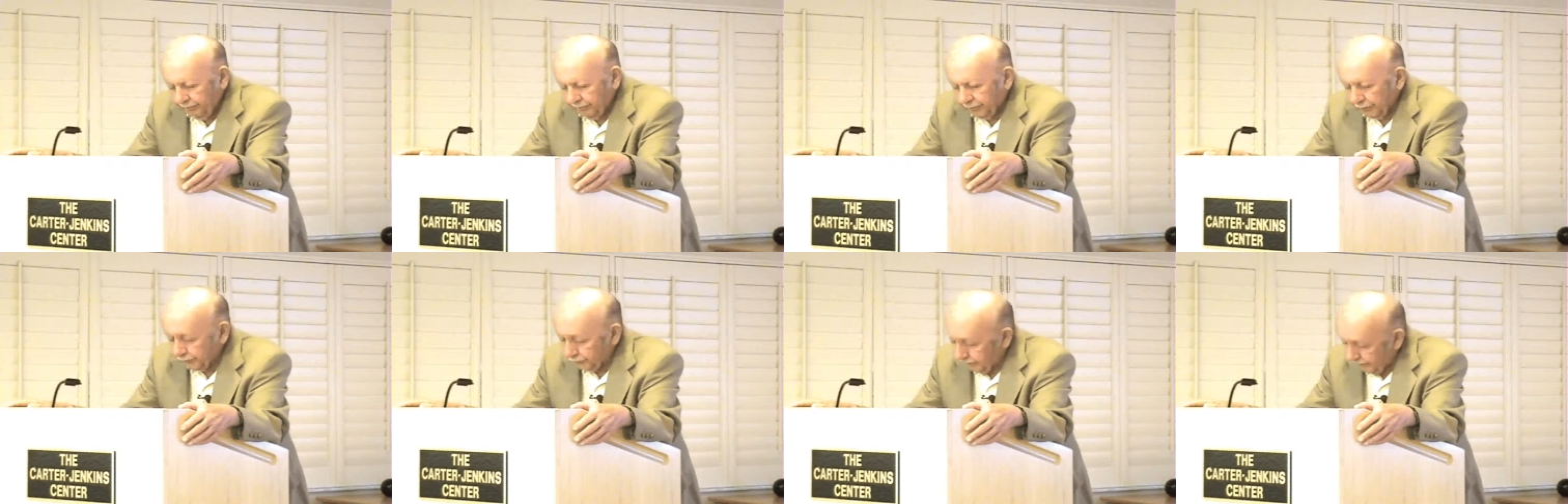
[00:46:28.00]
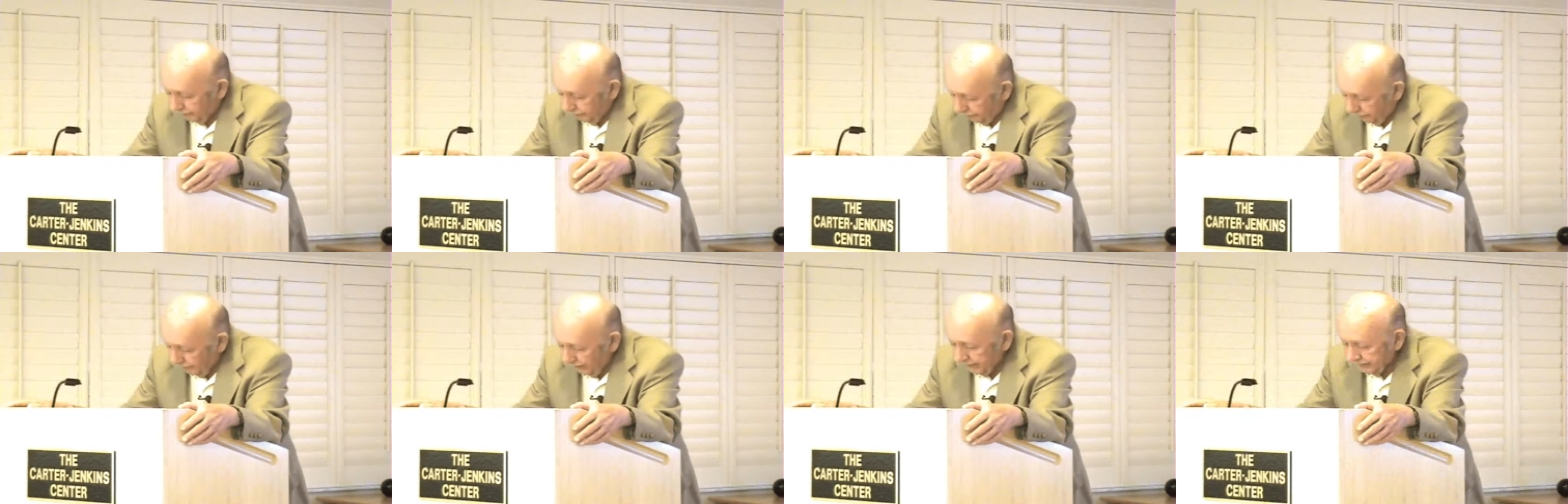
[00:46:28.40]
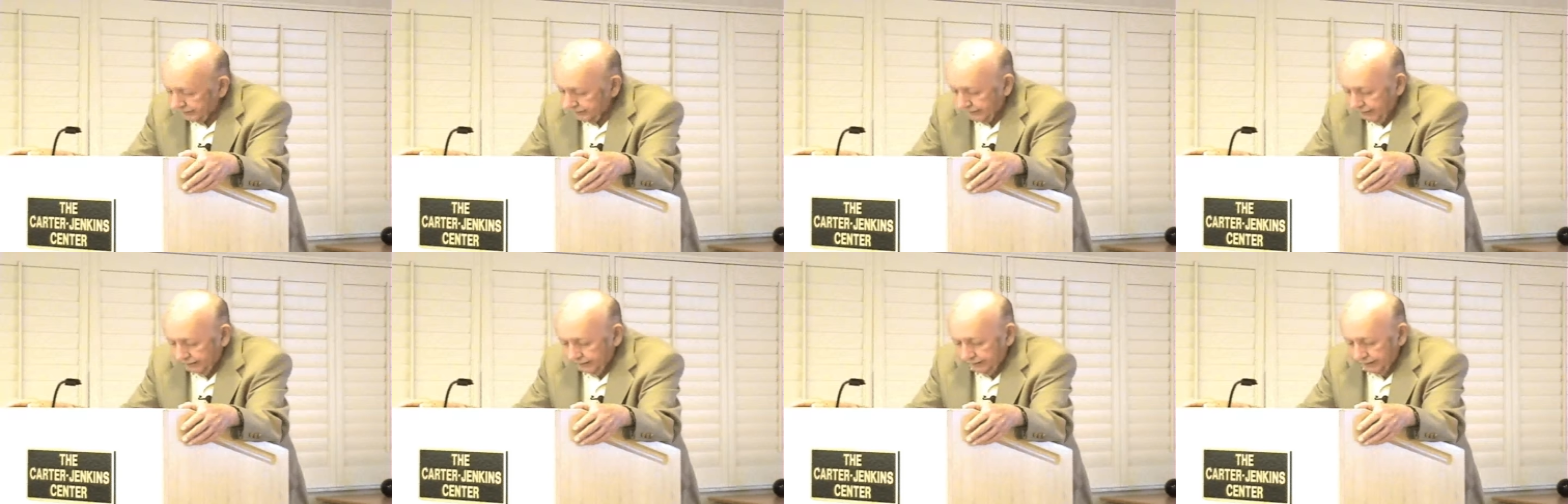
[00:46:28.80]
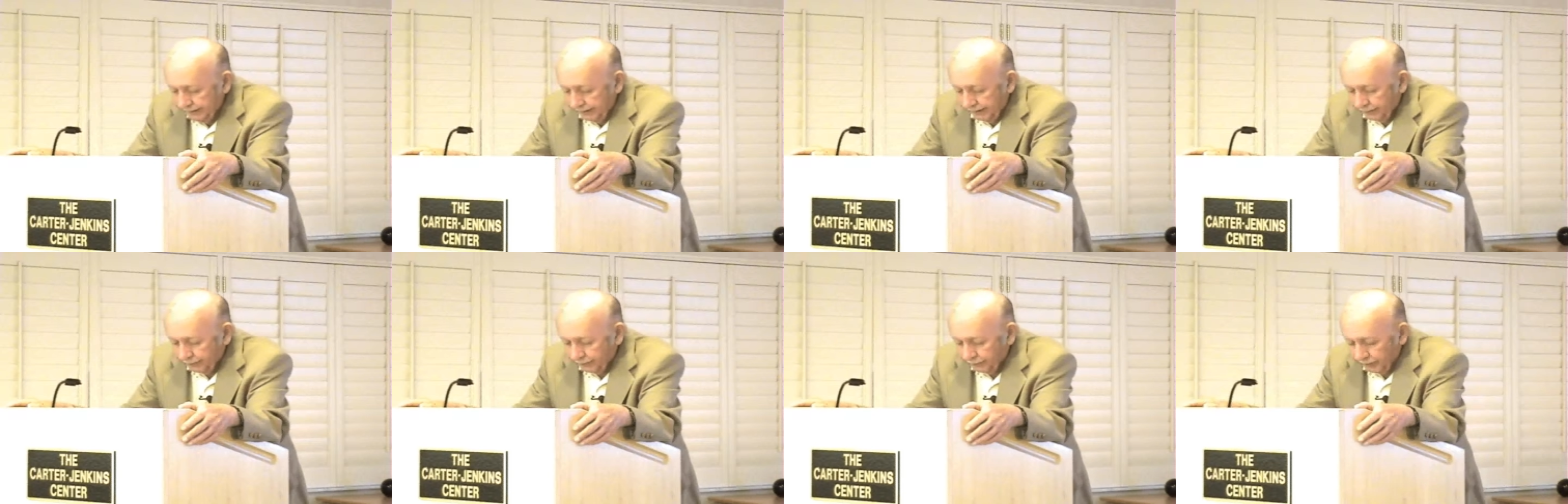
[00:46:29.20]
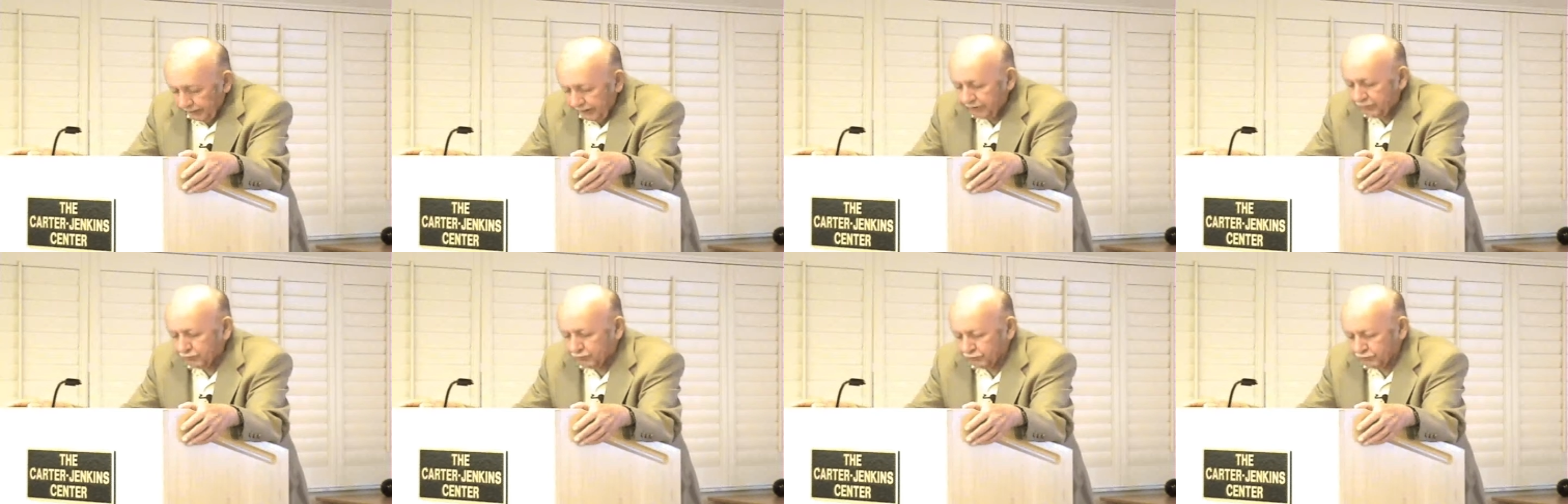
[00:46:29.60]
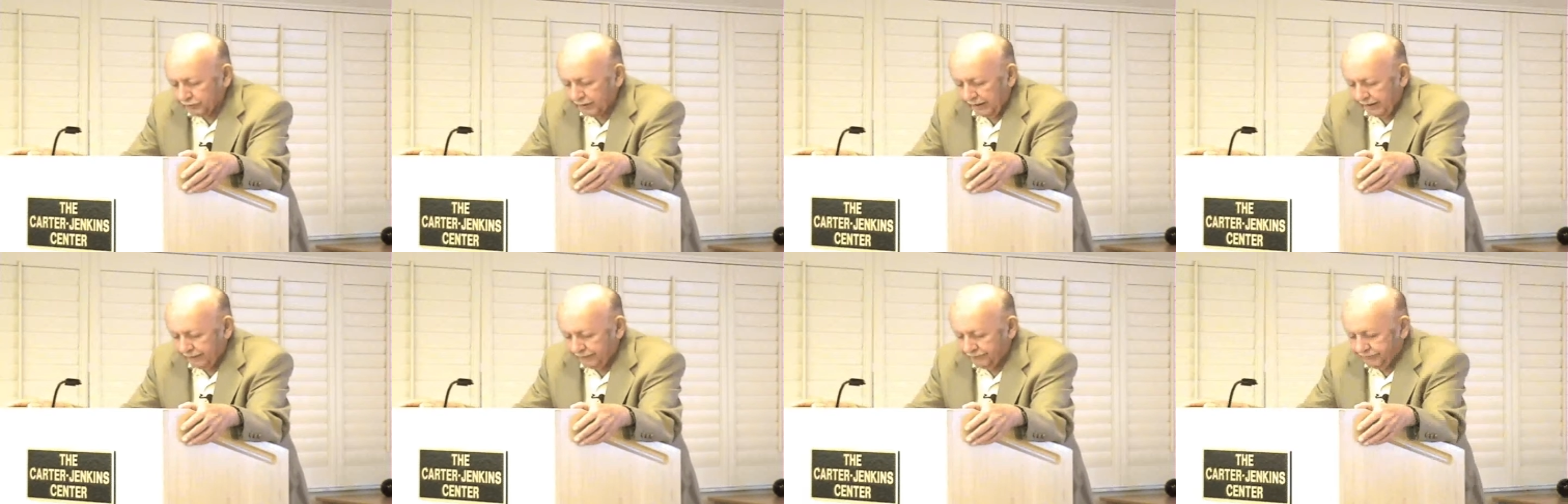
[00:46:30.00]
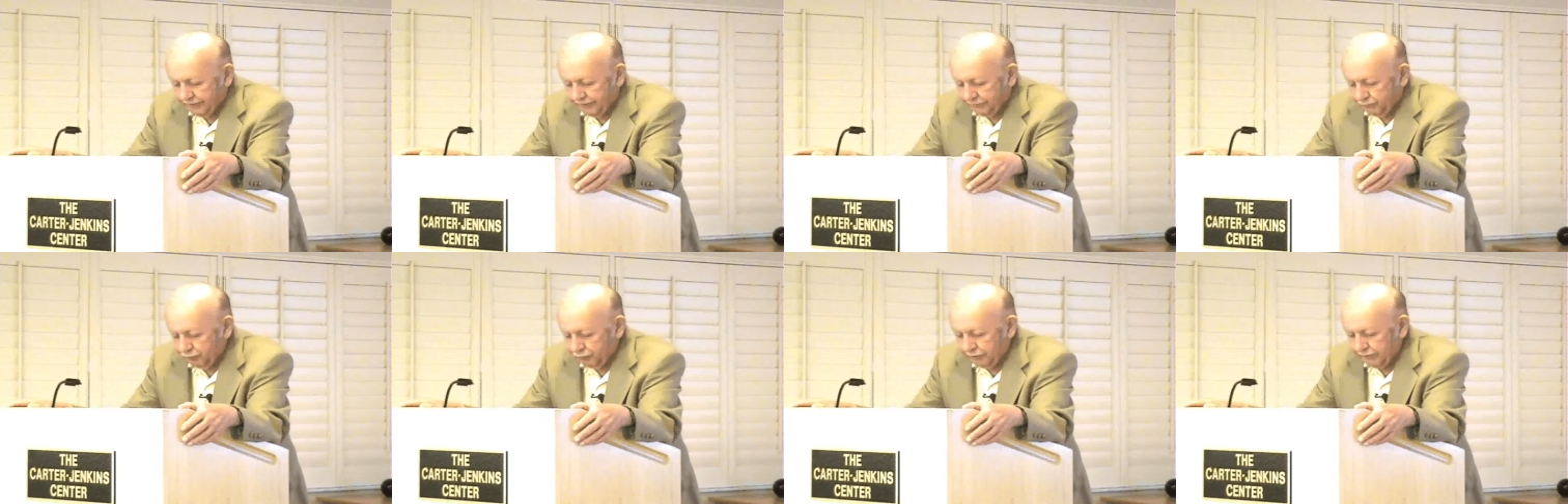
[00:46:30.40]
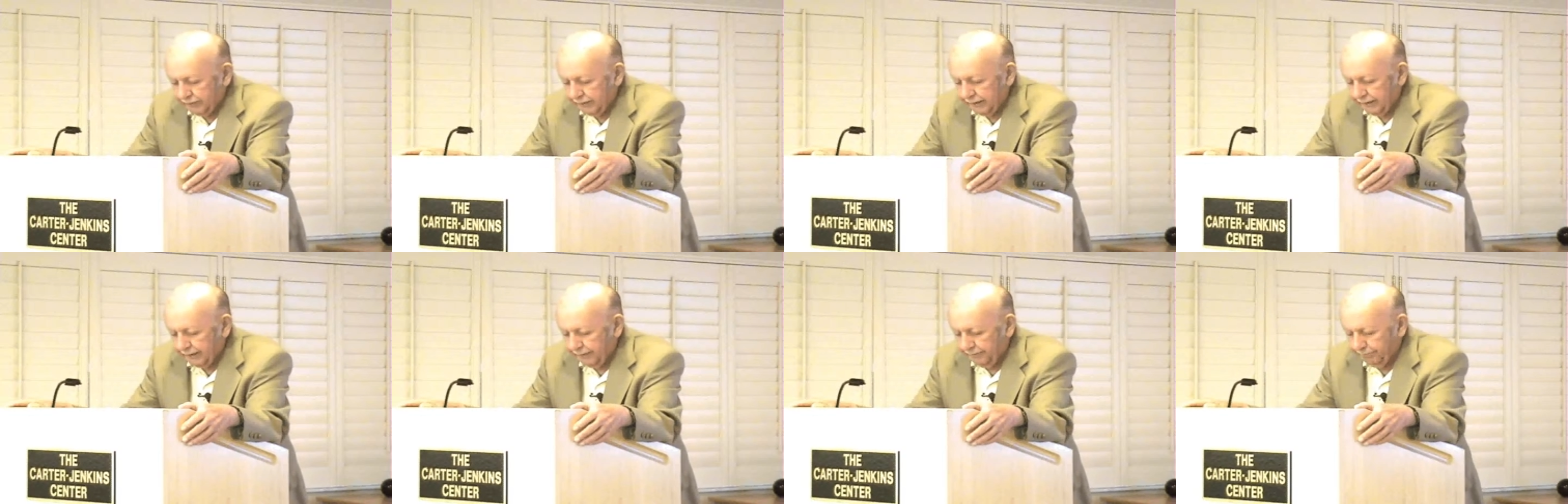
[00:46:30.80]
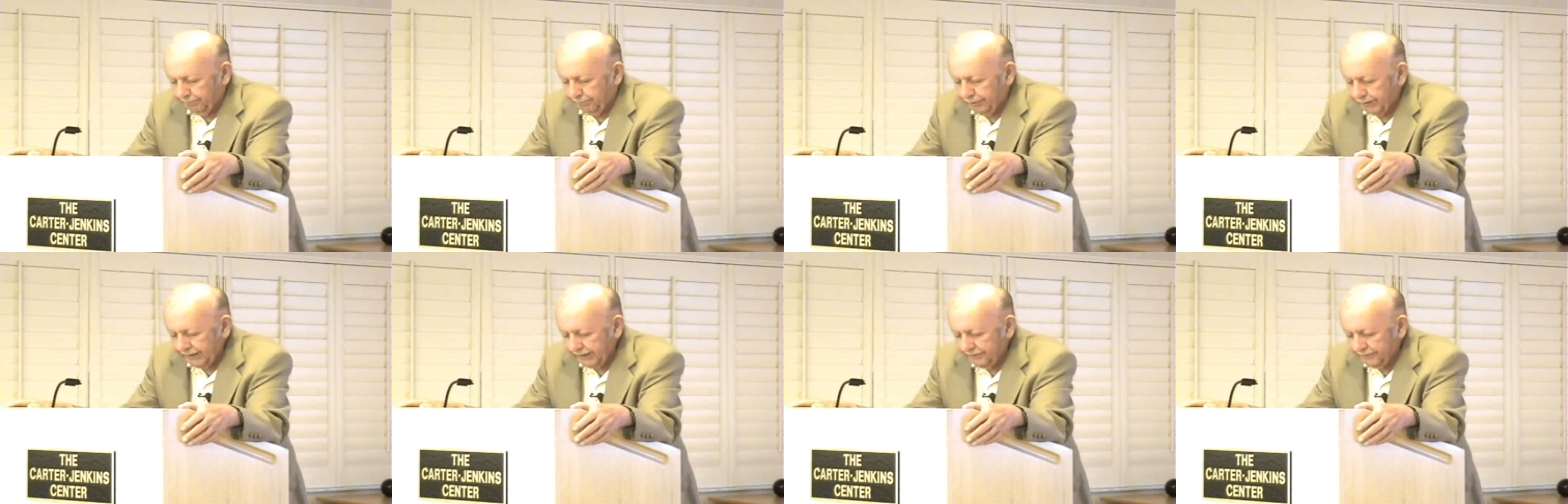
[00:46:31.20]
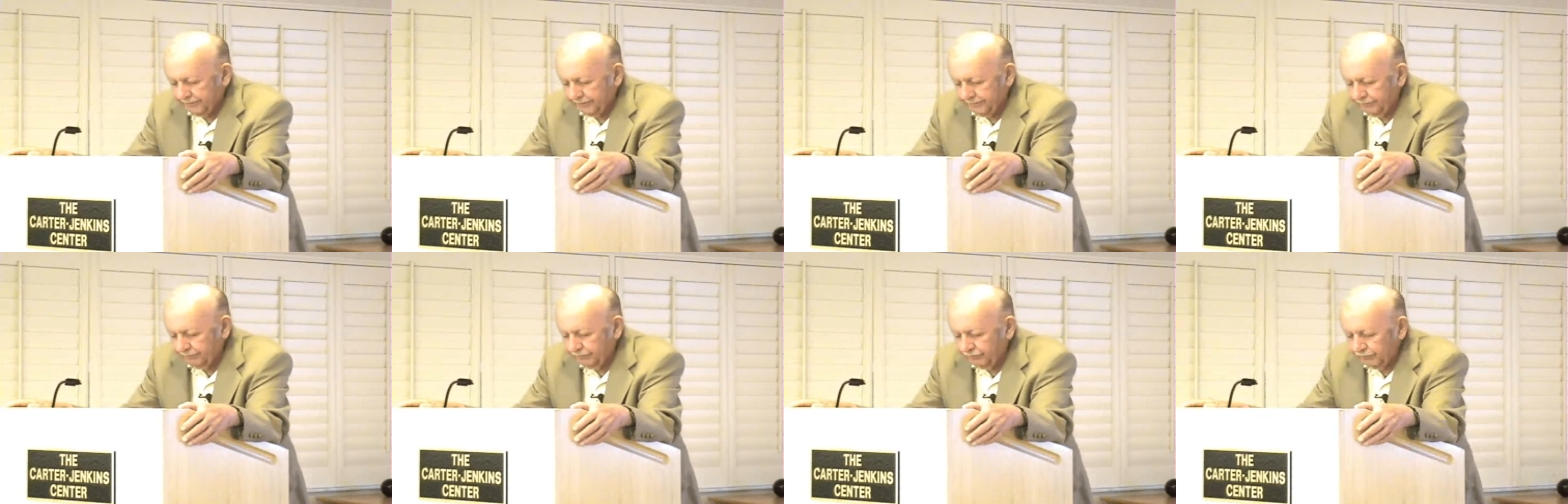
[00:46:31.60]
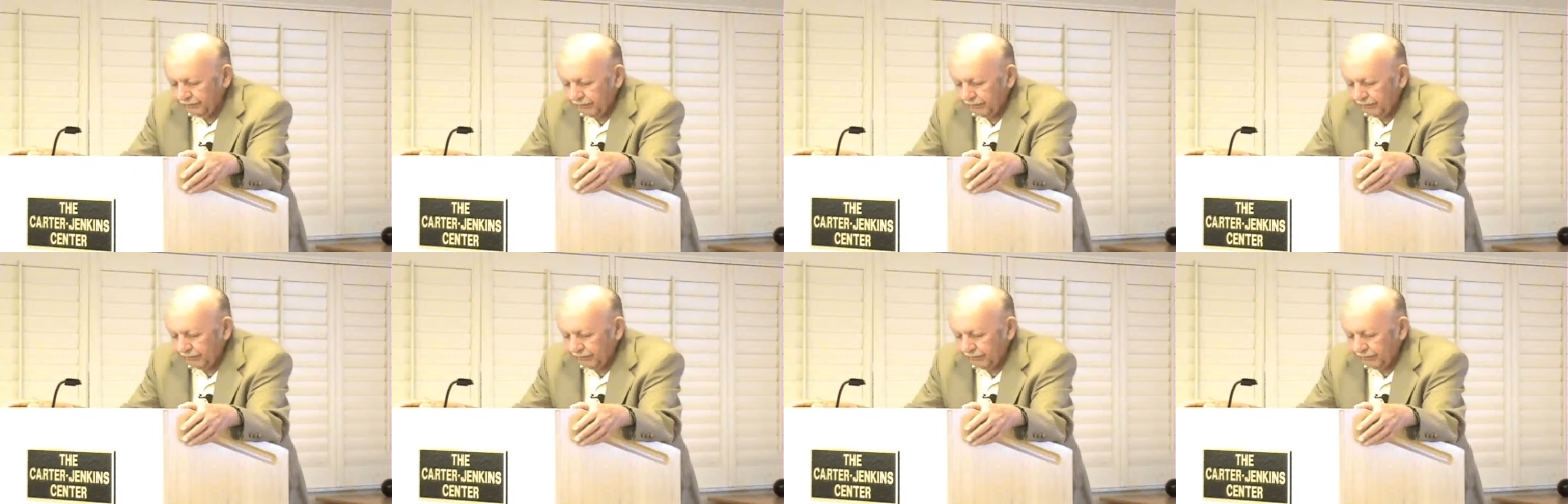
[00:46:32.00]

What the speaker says: But the fact that he can recognize them when they are present